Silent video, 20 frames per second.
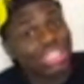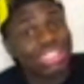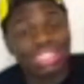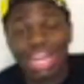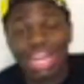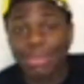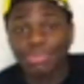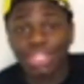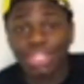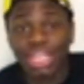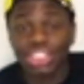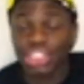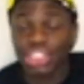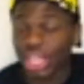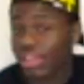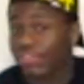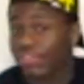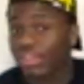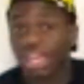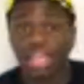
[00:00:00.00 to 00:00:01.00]
Snapchat,
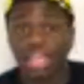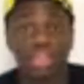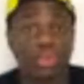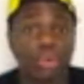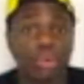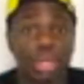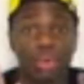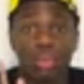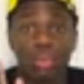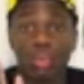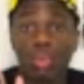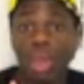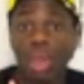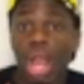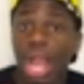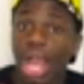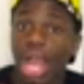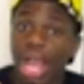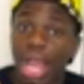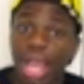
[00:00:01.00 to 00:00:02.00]

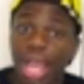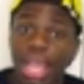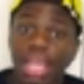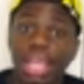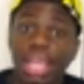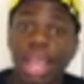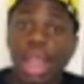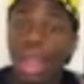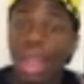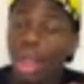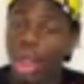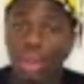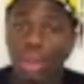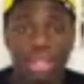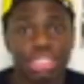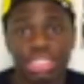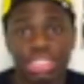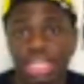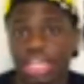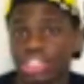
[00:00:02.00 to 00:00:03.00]

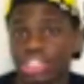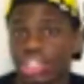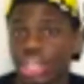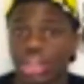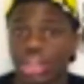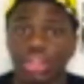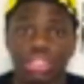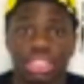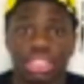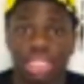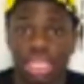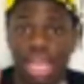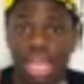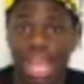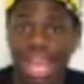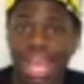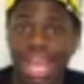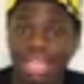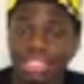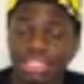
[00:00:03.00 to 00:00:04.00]

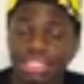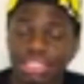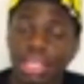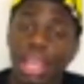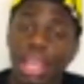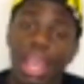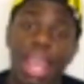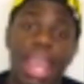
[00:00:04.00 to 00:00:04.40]
JVUNY_RCHARDS.